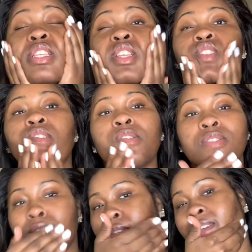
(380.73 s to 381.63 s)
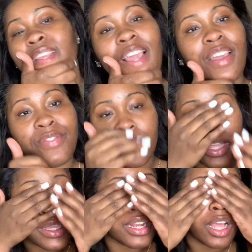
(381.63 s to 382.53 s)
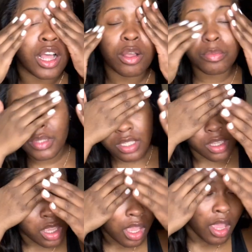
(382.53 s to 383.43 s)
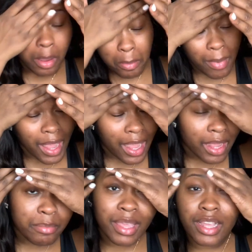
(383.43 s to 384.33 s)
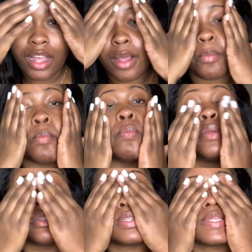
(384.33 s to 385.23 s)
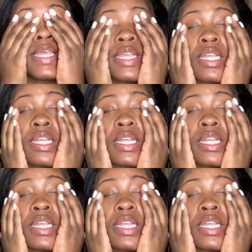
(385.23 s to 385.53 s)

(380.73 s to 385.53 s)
it's so sticky, I feel like it helps my makeup stick.